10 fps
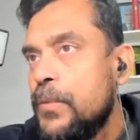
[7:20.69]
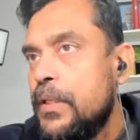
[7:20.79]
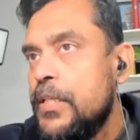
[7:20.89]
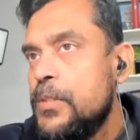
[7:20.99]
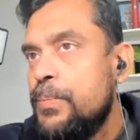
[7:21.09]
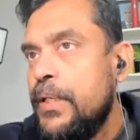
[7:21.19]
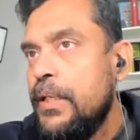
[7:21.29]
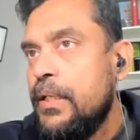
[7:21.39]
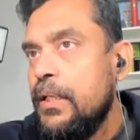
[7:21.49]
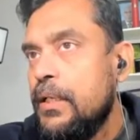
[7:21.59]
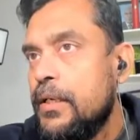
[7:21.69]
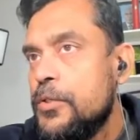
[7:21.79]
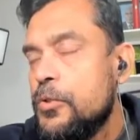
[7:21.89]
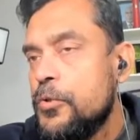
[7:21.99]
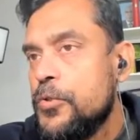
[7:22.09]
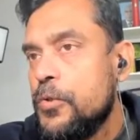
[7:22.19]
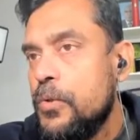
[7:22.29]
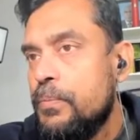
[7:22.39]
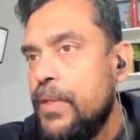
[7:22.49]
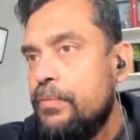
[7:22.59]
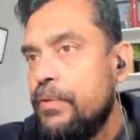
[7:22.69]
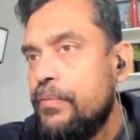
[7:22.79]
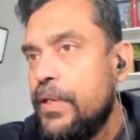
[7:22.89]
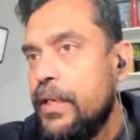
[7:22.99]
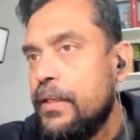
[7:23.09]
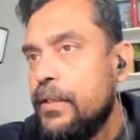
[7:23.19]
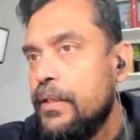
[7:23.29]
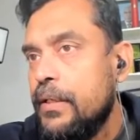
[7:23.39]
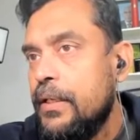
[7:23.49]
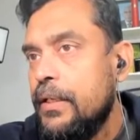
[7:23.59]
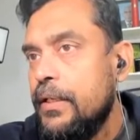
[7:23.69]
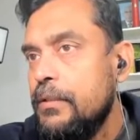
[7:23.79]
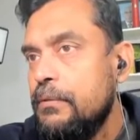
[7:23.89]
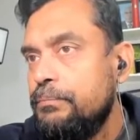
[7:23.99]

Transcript: this particular resource group that we created earlier,